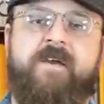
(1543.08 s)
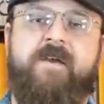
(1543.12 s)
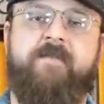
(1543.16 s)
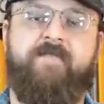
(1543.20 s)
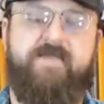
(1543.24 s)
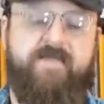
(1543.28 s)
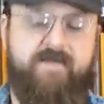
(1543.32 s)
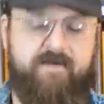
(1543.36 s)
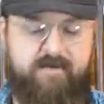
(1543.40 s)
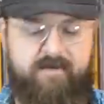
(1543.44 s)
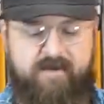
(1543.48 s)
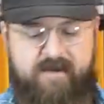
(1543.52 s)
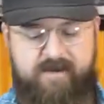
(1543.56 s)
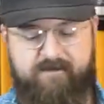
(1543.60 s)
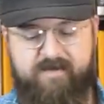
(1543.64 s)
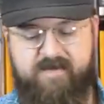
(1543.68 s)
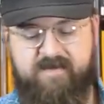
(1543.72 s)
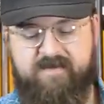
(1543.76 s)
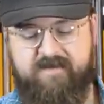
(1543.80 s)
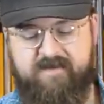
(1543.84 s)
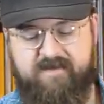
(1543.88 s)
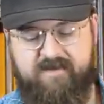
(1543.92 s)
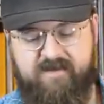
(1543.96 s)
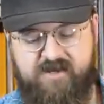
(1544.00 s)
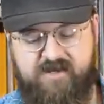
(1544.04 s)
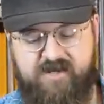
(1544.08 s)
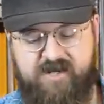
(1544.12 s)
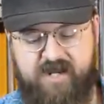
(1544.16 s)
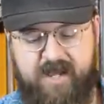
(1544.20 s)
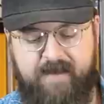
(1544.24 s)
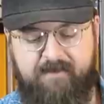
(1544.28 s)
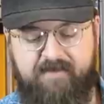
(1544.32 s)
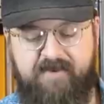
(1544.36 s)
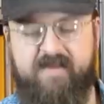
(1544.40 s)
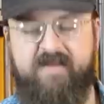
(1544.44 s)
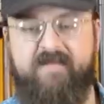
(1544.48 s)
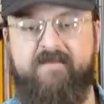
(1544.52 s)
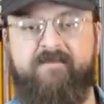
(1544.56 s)
Type 30. This is a
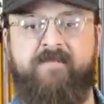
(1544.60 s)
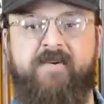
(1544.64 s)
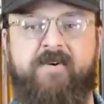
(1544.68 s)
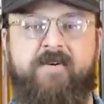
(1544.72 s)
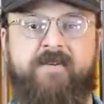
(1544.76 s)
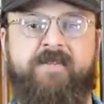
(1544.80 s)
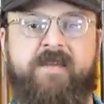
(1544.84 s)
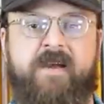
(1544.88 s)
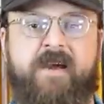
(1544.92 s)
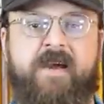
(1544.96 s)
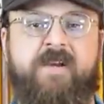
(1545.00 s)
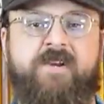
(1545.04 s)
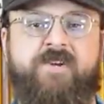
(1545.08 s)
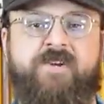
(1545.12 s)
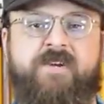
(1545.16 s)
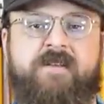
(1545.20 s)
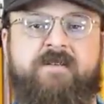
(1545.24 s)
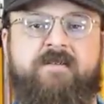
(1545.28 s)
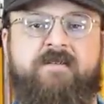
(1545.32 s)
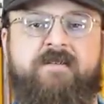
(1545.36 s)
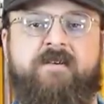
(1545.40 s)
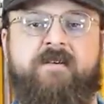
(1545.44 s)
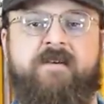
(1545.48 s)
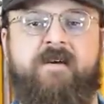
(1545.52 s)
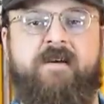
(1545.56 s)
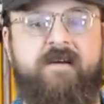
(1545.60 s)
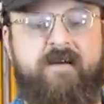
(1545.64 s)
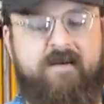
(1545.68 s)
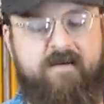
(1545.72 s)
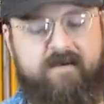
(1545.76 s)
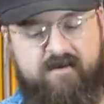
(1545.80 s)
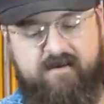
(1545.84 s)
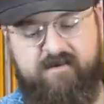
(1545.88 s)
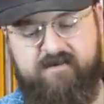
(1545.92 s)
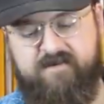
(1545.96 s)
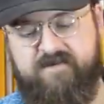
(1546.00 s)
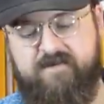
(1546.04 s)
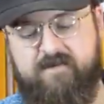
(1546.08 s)
Japanese bolt action
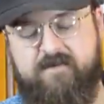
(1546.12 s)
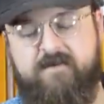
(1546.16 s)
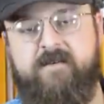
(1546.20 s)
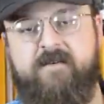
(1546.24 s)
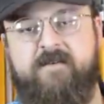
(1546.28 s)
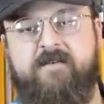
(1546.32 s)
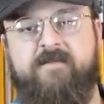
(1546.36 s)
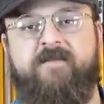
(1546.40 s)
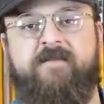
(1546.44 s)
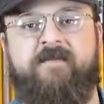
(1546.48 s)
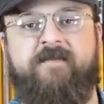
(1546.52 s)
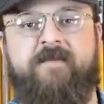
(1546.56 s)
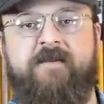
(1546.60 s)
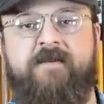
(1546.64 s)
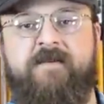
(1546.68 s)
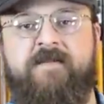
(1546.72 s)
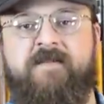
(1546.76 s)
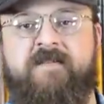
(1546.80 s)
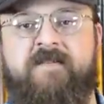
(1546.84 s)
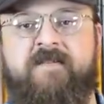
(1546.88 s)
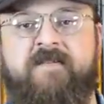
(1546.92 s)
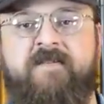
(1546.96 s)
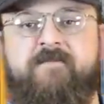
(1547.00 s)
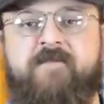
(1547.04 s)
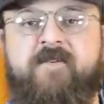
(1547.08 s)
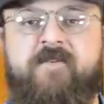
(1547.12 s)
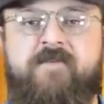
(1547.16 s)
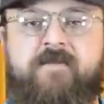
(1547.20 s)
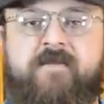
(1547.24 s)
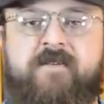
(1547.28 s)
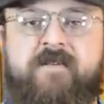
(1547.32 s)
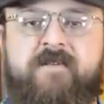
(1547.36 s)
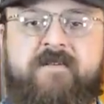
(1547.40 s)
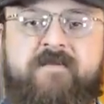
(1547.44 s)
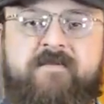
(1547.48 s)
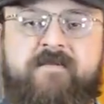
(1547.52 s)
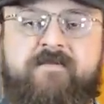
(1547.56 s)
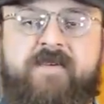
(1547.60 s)
and sort of their first
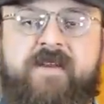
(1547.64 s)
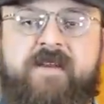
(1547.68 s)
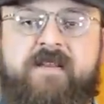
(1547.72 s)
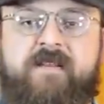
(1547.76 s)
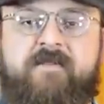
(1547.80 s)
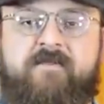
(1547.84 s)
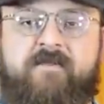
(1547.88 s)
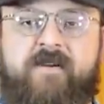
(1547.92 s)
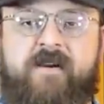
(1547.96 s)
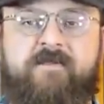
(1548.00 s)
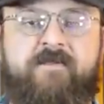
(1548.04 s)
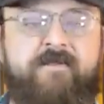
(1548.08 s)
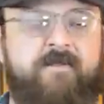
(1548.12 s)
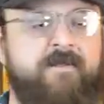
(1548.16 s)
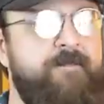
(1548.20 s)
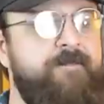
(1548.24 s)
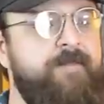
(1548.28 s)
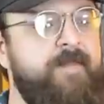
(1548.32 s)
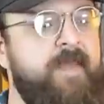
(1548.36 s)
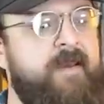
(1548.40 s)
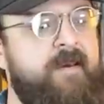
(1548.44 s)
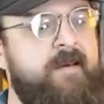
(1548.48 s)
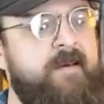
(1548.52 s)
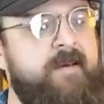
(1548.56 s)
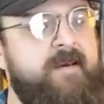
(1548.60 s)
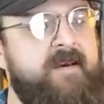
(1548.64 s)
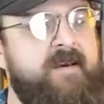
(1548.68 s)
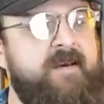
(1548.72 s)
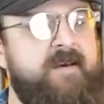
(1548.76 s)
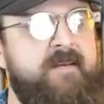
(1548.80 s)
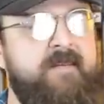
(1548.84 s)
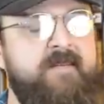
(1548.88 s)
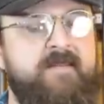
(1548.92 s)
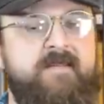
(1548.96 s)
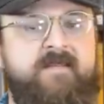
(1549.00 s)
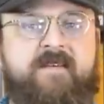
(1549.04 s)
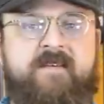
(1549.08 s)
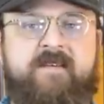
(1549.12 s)
smokeless repeating rifle.
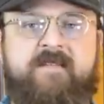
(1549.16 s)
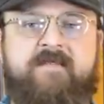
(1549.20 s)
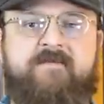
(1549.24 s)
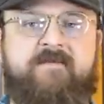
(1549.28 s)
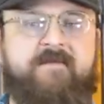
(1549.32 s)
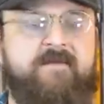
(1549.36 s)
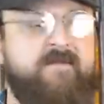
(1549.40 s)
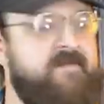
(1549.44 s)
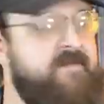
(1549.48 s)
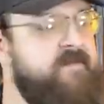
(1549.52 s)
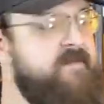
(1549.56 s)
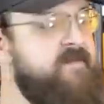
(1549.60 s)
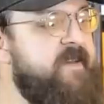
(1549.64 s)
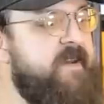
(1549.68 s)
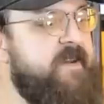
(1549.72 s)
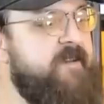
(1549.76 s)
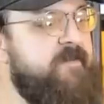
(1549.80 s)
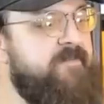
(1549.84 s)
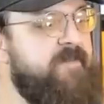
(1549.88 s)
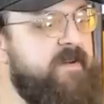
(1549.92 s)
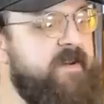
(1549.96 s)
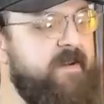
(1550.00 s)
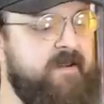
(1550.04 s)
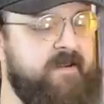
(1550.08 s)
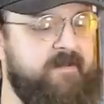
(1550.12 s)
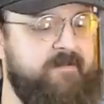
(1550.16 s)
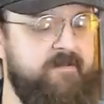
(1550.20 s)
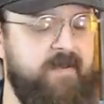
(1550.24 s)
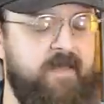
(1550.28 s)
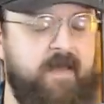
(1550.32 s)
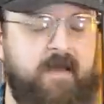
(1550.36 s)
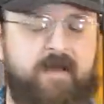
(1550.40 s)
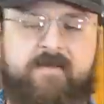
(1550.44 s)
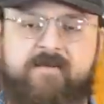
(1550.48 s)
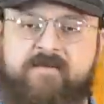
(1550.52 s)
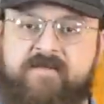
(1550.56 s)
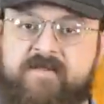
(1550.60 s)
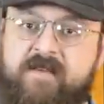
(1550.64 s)
This was set up by,
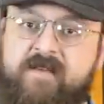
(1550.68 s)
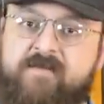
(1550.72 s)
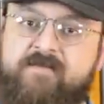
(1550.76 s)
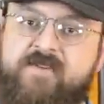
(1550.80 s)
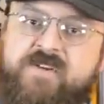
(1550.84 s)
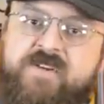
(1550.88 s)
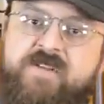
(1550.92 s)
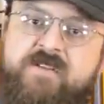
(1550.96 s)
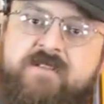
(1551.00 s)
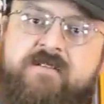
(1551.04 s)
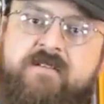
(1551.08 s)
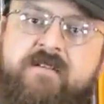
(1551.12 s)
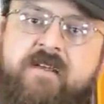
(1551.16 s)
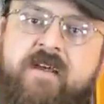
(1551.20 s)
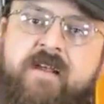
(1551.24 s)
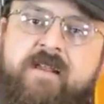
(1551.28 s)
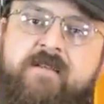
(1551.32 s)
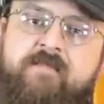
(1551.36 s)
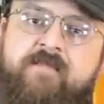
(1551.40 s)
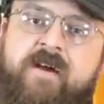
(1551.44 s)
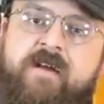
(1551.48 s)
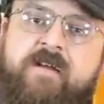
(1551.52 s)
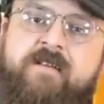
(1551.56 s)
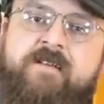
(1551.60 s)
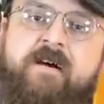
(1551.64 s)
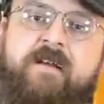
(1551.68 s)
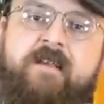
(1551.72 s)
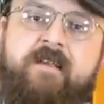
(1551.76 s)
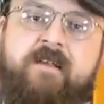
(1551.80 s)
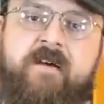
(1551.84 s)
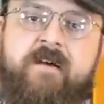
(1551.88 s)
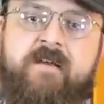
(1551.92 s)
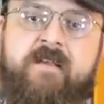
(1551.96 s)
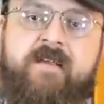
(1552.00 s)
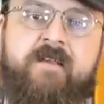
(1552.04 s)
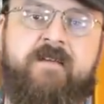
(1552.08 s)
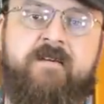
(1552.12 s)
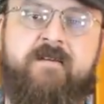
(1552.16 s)
there was a commission headed by
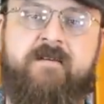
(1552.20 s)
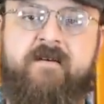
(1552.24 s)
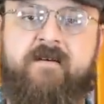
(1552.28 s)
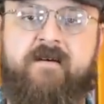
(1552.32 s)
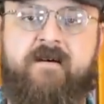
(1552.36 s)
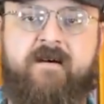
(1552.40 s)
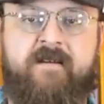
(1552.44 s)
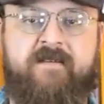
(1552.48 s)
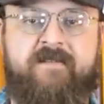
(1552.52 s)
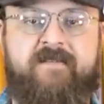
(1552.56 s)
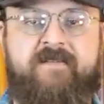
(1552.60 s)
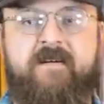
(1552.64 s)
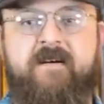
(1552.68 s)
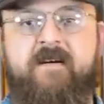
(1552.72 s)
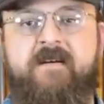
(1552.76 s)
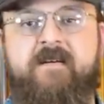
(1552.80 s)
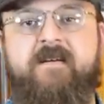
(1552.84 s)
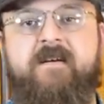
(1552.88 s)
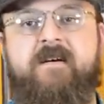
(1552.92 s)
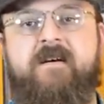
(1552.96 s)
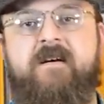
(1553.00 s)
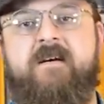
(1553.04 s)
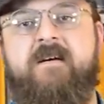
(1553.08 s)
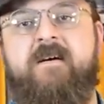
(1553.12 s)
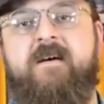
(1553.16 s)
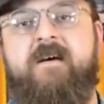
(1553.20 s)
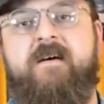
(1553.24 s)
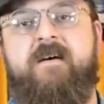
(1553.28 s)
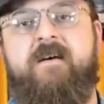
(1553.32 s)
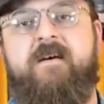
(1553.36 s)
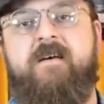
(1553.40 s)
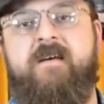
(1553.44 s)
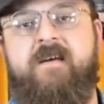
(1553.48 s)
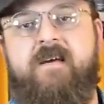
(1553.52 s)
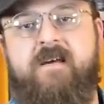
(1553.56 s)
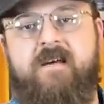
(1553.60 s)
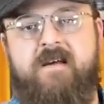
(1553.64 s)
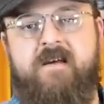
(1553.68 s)
Nariakira Arisaka.
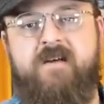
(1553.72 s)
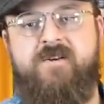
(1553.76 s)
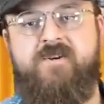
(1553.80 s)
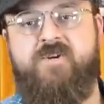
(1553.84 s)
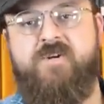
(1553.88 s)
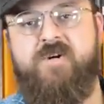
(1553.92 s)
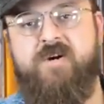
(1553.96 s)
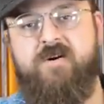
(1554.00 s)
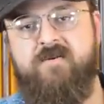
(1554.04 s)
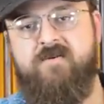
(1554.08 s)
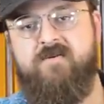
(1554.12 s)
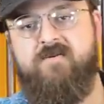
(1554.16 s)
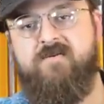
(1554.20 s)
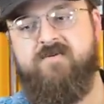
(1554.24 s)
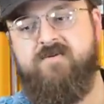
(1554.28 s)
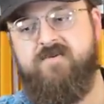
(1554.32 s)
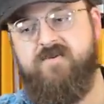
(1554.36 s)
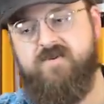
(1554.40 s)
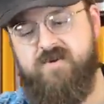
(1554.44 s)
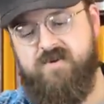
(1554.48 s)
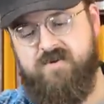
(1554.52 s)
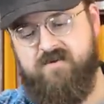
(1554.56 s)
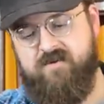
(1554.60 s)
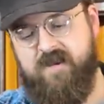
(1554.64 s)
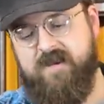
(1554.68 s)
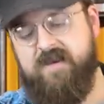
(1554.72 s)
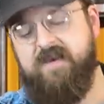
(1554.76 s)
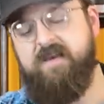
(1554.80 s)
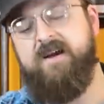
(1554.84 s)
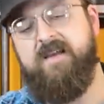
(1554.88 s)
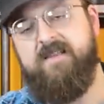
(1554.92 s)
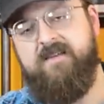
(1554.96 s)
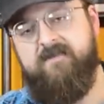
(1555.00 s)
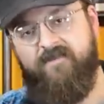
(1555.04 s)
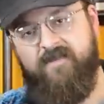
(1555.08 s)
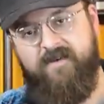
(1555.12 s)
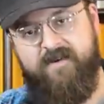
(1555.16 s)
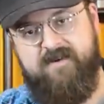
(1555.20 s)
He chose, like, he
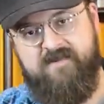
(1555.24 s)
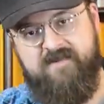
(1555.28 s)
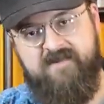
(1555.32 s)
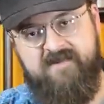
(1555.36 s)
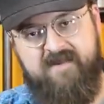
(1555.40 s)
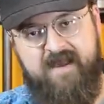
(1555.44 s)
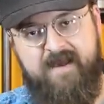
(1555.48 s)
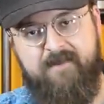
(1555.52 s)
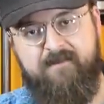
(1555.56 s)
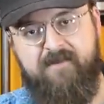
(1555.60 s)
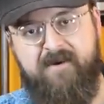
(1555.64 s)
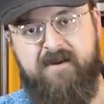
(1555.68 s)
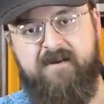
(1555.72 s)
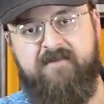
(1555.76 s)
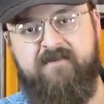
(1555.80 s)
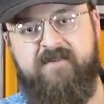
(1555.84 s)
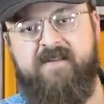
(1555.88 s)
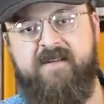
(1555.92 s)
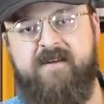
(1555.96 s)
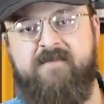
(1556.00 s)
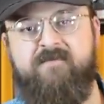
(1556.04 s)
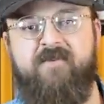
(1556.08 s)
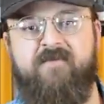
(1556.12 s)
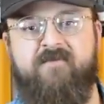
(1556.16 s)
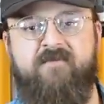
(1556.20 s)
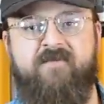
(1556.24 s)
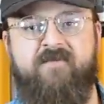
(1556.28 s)
got the final stamp on everything, but